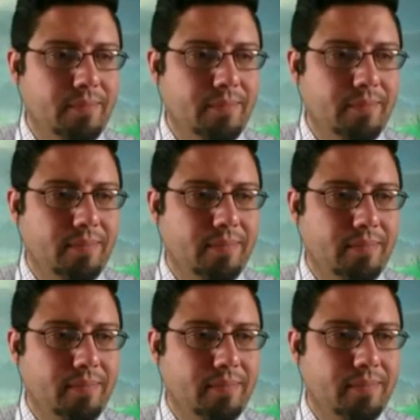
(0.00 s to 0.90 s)

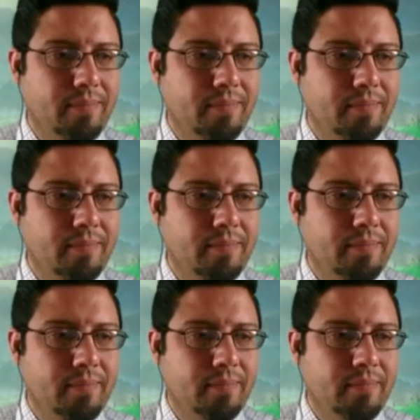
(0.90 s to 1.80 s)

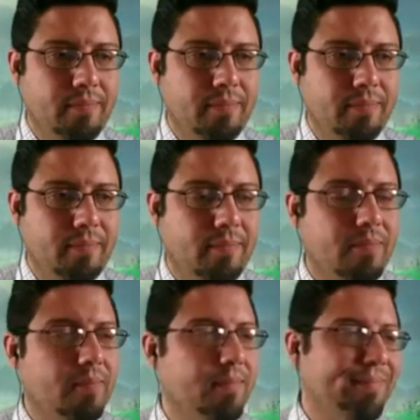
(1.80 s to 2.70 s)

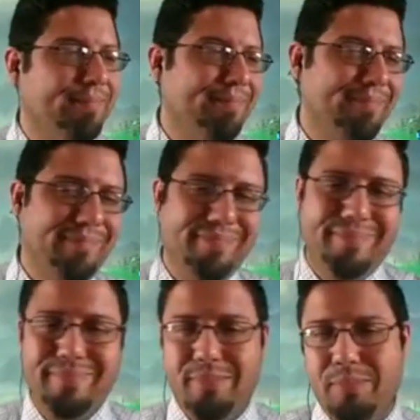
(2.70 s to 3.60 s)

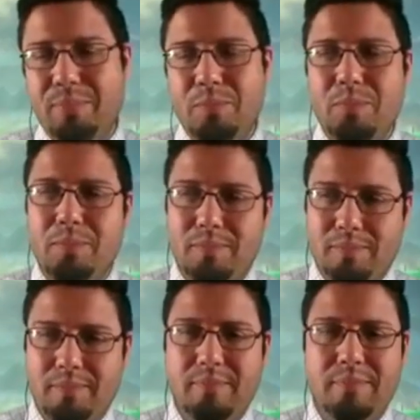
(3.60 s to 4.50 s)

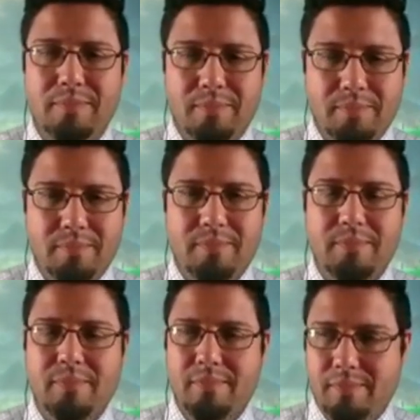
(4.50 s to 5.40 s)

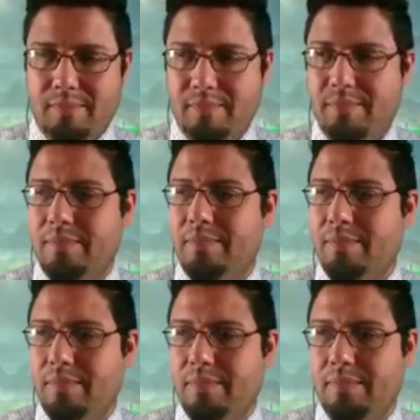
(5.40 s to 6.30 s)

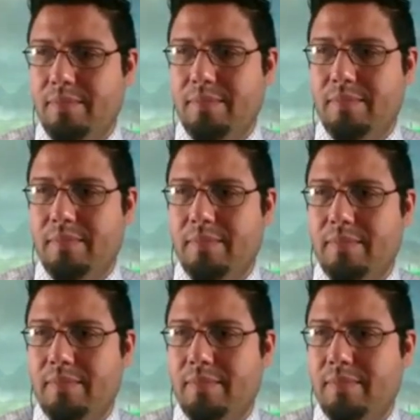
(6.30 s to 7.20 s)

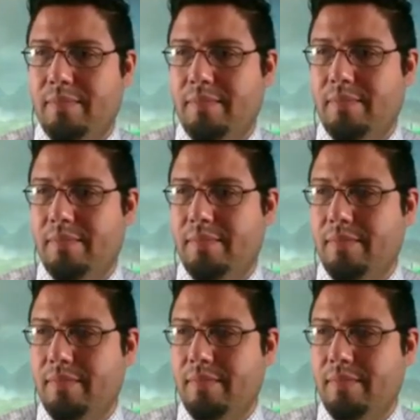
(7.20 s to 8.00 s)
The person shown says nothing.